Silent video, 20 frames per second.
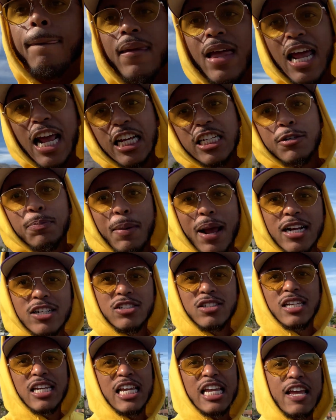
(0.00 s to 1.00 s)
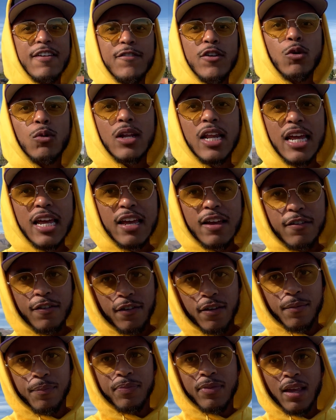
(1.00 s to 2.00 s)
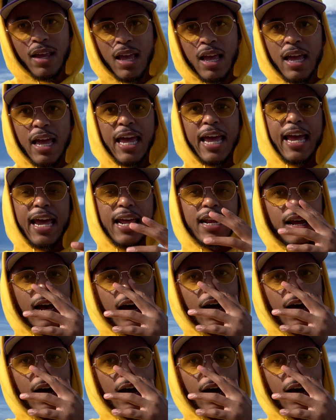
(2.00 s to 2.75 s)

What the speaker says: Especially if you live in